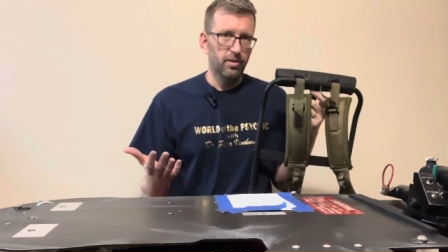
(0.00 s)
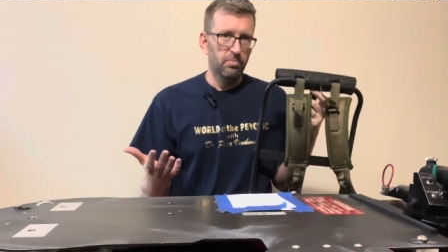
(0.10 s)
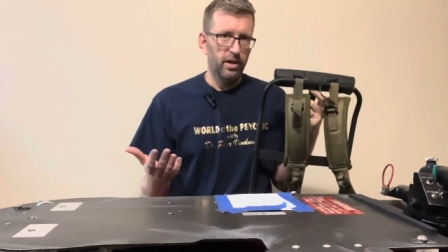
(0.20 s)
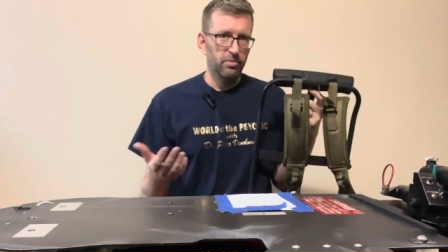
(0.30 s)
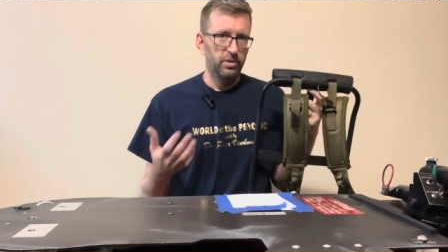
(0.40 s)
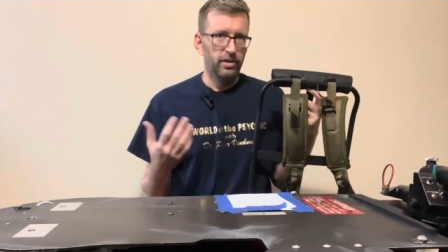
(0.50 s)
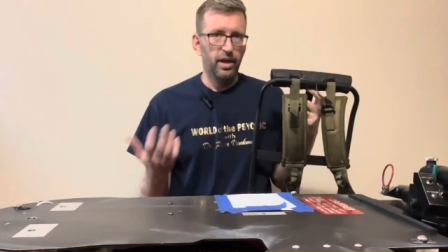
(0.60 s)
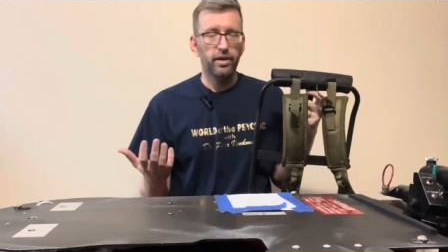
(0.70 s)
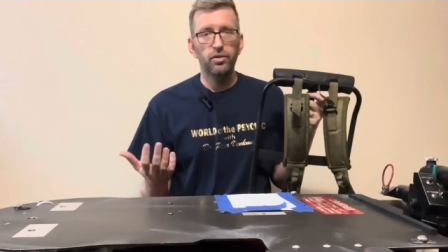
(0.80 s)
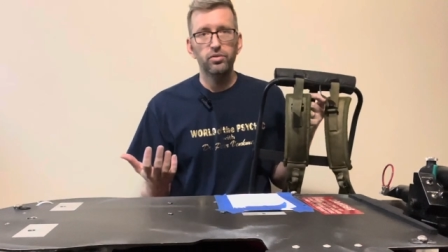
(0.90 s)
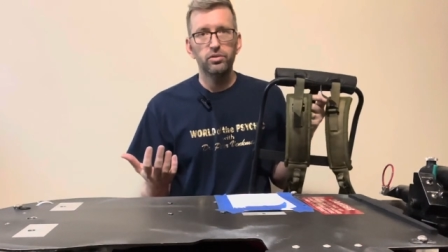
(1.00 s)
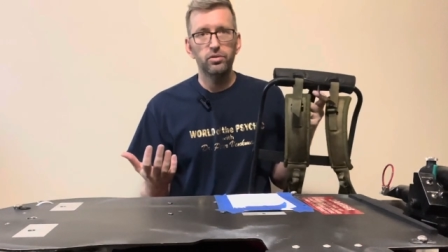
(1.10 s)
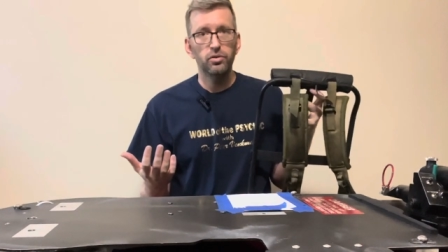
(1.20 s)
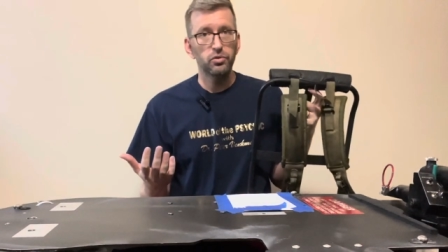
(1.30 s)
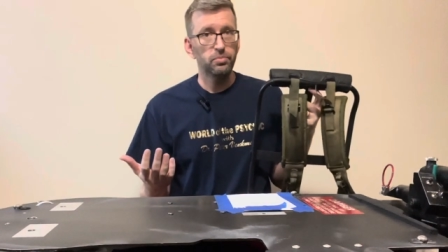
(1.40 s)
about it being accurate to
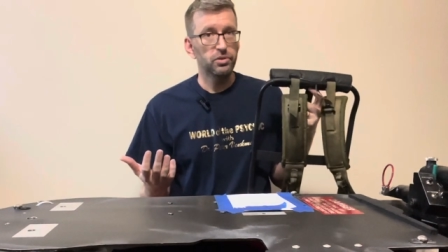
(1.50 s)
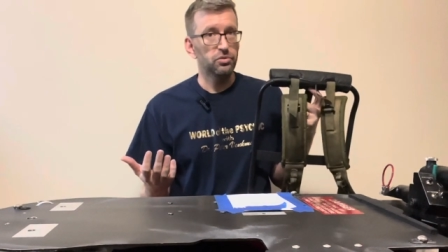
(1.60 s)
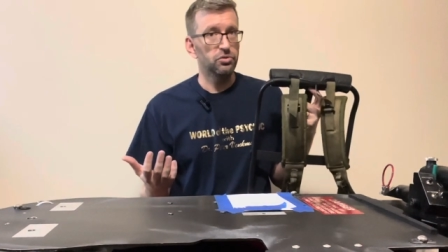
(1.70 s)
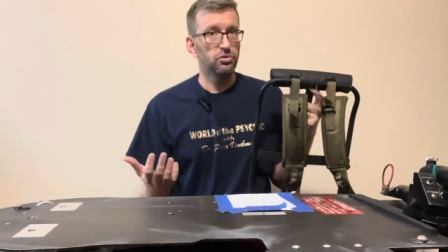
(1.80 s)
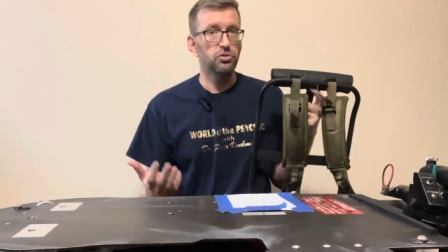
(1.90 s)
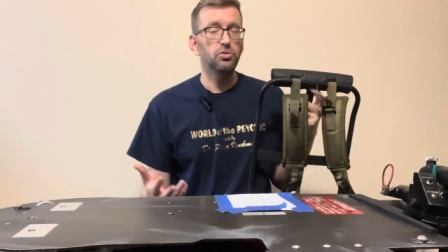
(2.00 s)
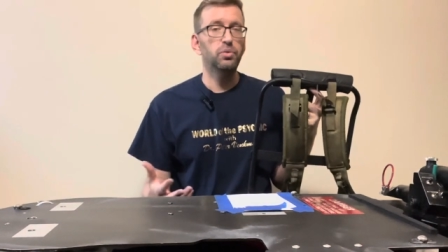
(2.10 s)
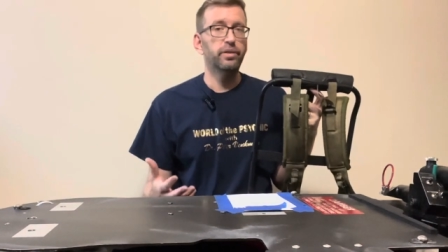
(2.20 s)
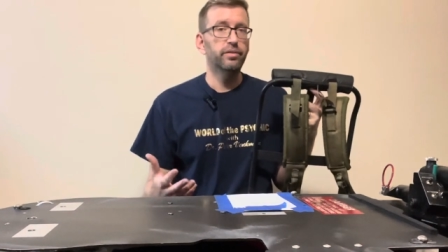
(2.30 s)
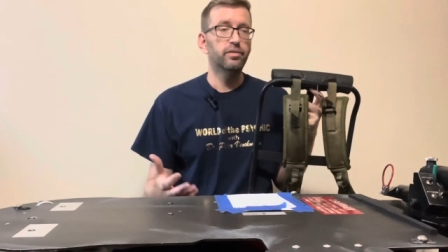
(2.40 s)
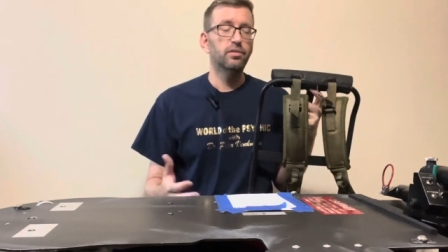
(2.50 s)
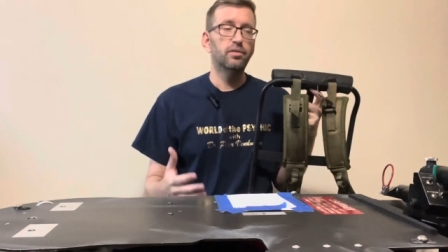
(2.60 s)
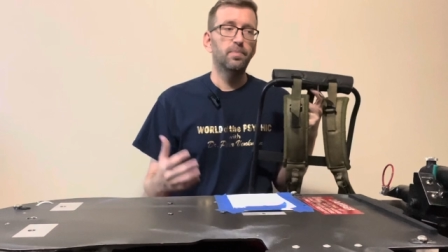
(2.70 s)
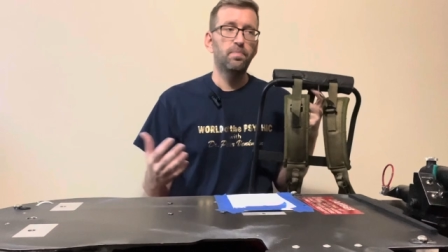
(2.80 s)
Ghostbusters 2 is